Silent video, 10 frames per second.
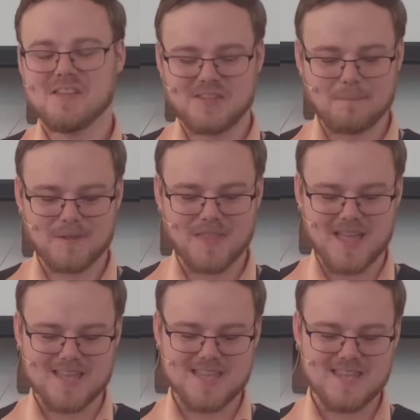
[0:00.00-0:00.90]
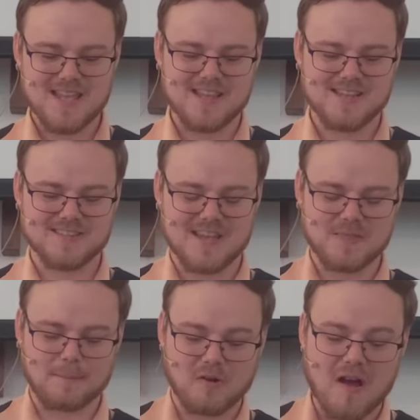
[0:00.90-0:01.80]
Something that he is
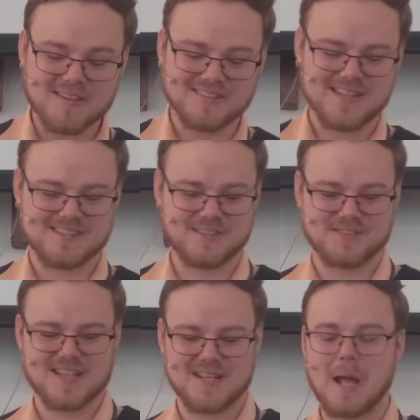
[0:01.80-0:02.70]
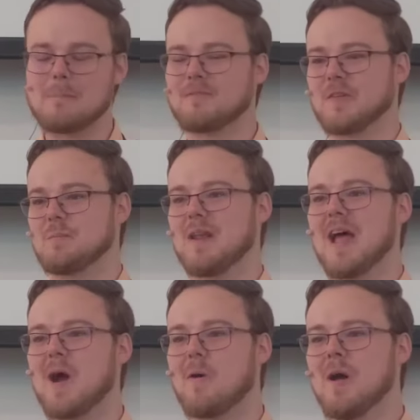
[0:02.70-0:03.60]
in the process of setting up for them
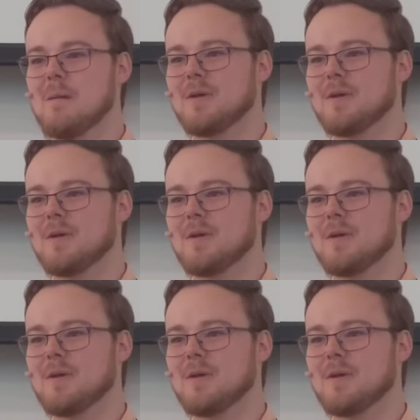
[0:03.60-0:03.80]
now,